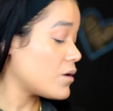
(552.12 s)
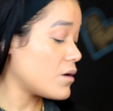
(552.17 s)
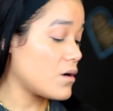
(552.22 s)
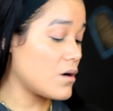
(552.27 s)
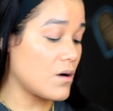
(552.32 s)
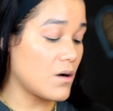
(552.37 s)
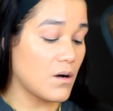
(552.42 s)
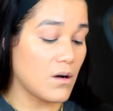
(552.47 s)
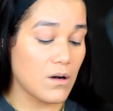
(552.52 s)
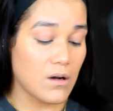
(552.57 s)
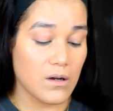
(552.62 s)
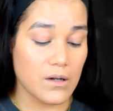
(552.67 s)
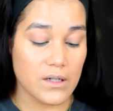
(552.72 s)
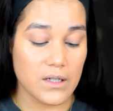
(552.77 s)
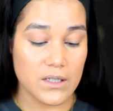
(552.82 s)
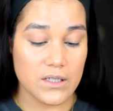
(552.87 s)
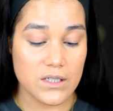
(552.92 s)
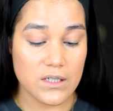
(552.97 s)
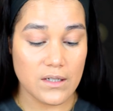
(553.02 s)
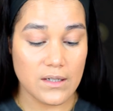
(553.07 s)
Oh,
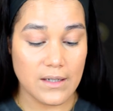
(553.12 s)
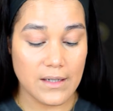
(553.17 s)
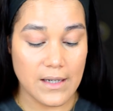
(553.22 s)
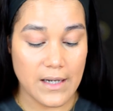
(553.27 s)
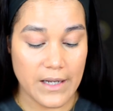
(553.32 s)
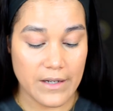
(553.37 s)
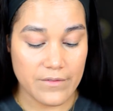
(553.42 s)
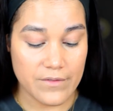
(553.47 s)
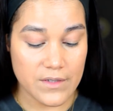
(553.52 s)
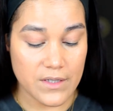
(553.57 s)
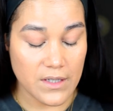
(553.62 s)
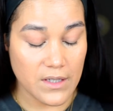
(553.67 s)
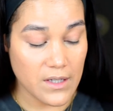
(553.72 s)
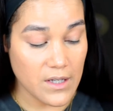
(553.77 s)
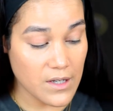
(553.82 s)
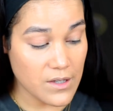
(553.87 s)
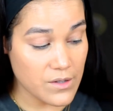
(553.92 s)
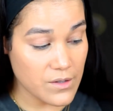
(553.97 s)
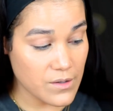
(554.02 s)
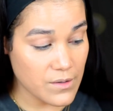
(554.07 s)
get your life
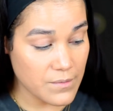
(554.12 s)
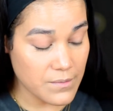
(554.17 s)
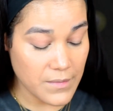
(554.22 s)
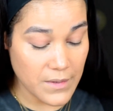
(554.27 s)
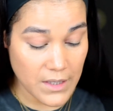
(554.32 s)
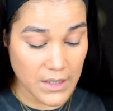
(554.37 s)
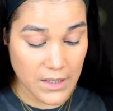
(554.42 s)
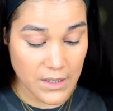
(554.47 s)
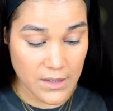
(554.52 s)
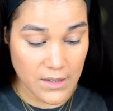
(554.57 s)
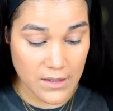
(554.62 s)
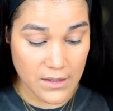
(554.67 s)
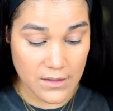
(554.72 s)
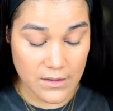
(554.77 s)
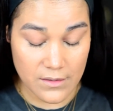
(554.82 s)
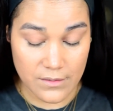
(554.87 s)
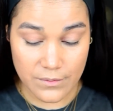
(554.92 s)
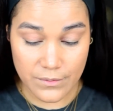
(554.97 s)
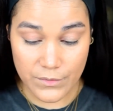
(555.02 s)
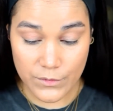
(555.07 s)
together,
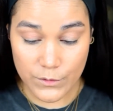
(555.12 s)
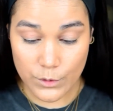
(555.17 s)
man.